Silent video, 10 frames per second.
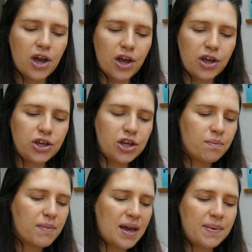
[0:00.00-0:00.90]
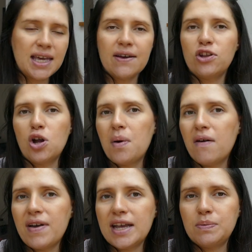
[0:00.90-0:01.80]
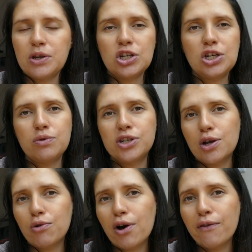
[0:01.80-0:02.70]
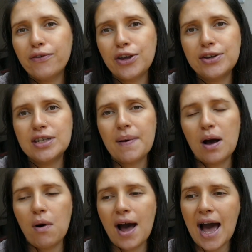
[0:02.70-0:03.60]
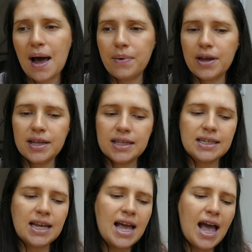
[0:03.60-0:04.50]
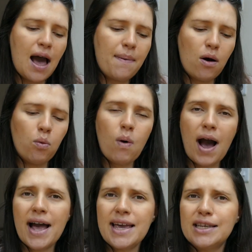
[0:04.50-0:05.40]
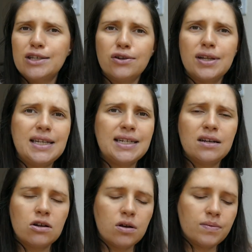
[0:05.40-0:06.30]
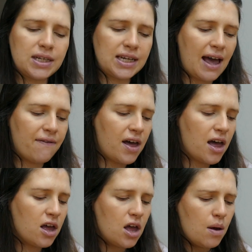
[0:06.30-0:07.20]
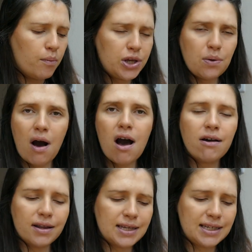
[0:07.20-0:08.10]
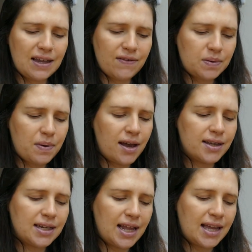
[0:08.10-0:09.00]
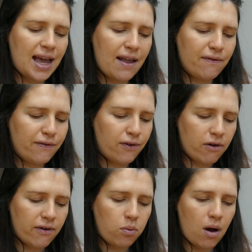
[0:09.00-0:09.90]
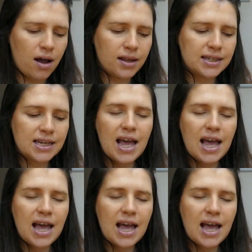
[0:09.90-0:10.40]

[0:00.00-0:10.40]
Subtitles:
you may be giving up on this because you were so confused about what happened, about why it suddenly didn't come together. But you are going to see this person again. Four of Wands.